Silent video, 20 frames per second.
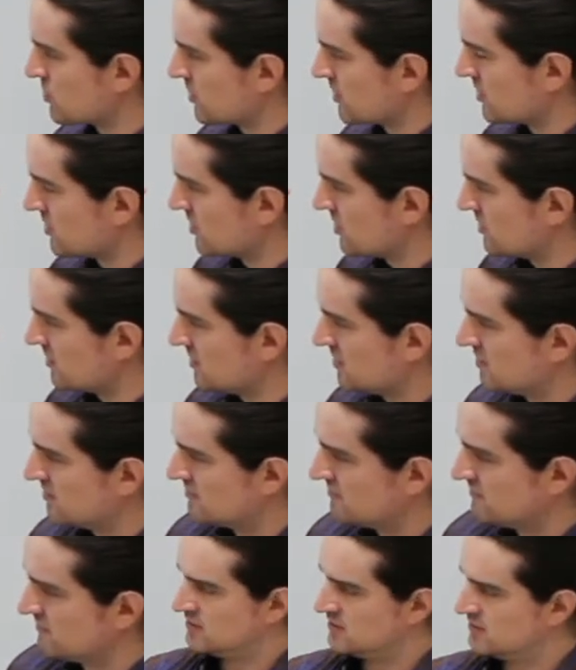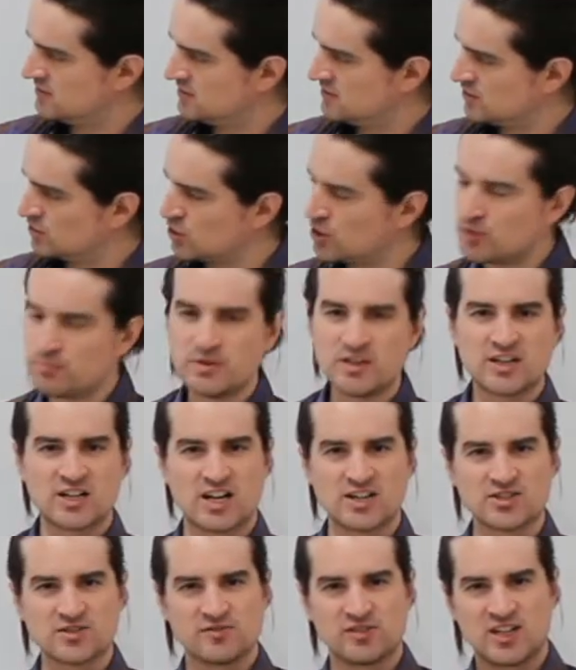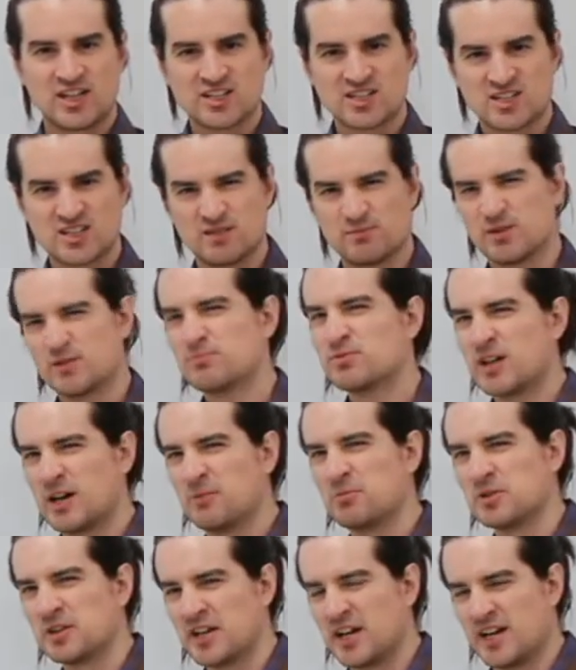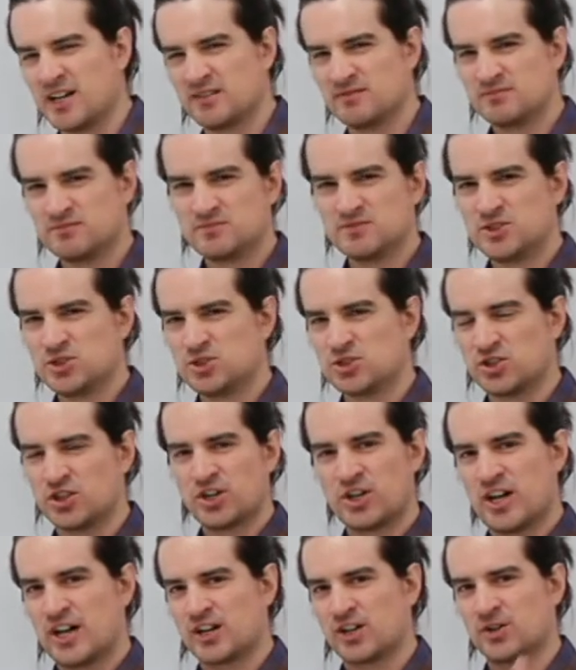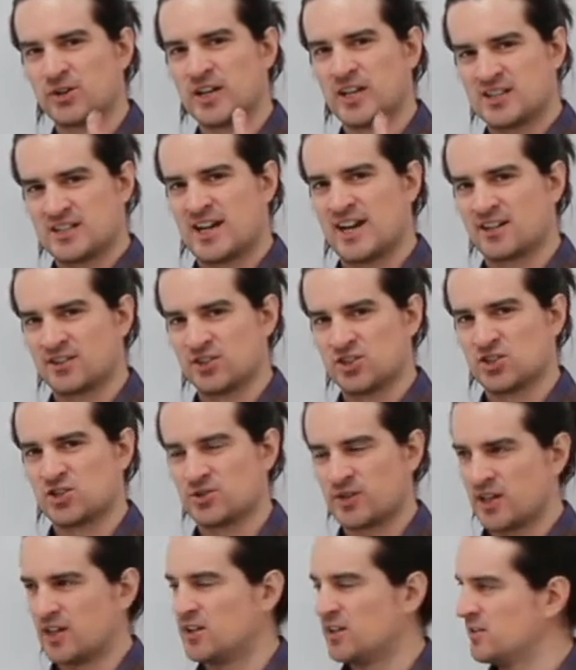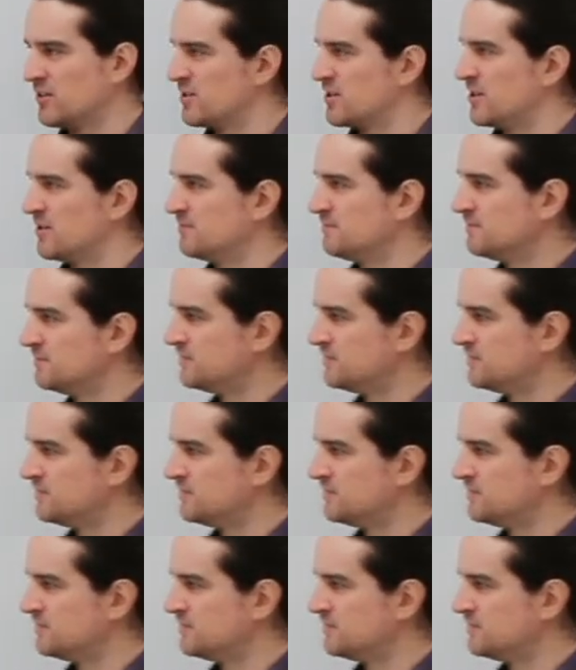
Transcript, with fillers: is could be a constant velocity, but probably not usually you're not going exactly straight all the time.